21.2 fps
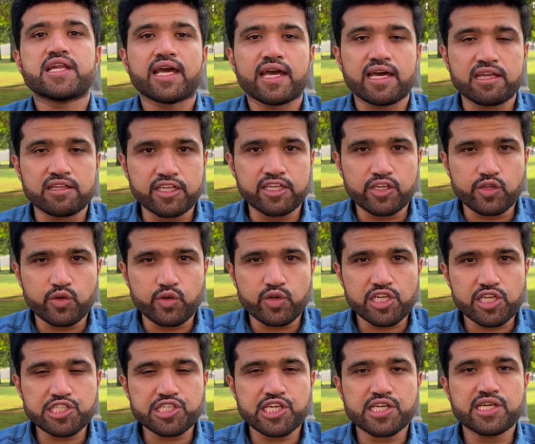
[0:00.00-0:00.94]
healthy
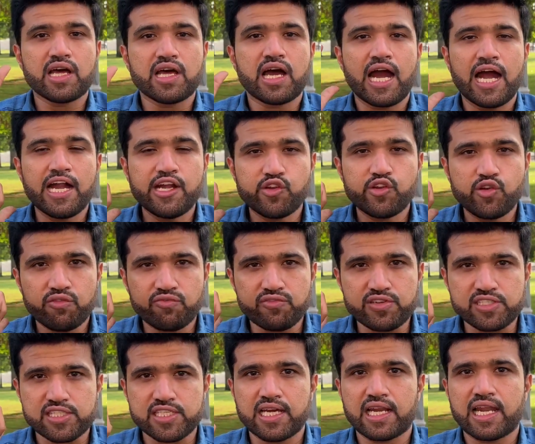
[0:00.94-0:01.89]
nutrition and your
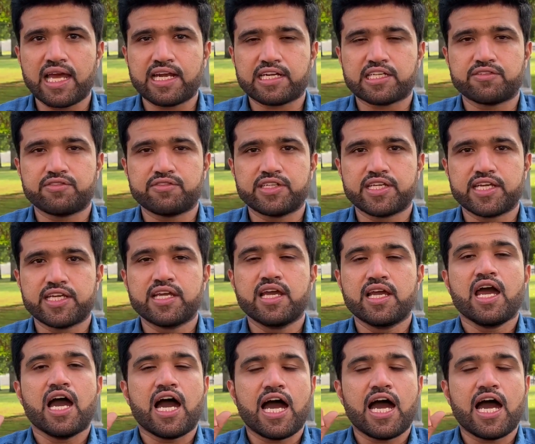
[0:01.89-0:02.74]
physical activity